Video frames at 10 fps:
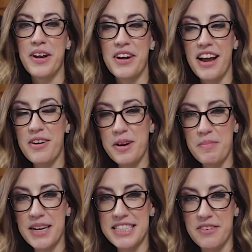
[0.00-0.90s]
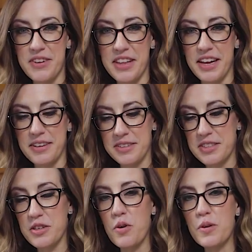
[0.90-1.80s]
We are now gonna mix everything.
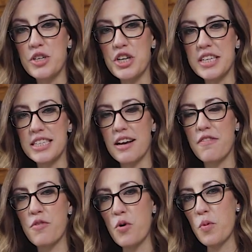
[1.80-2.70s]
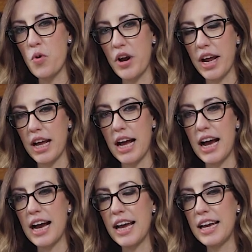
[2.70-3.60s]
So just a forewarning,
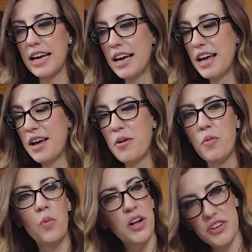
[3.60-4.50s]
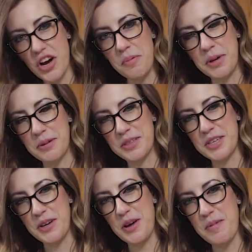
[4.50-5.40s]
I will not be able to
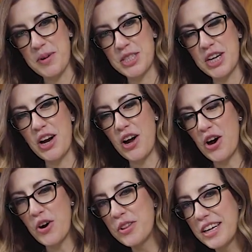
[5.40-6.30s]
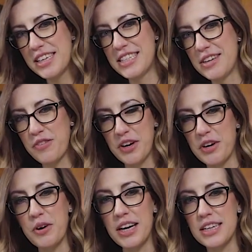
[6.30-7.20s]
tell you how much all the different
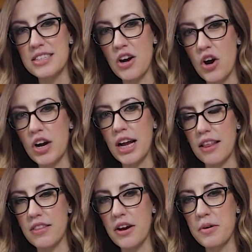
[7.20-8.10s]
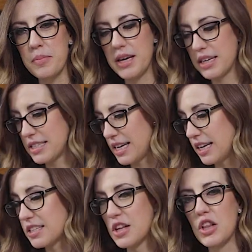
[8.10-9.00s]
ingredients are in there because it
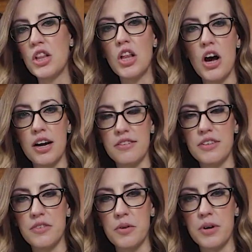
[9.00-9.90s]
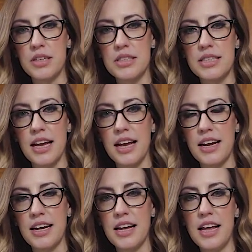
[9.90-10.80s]
is a lot of different ones,
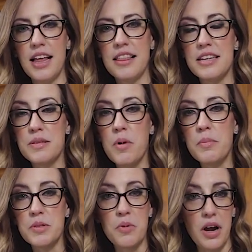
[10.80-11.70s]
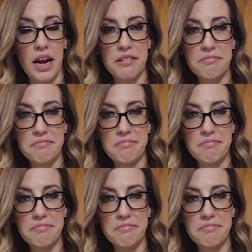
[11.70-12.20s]
and this mama's brain,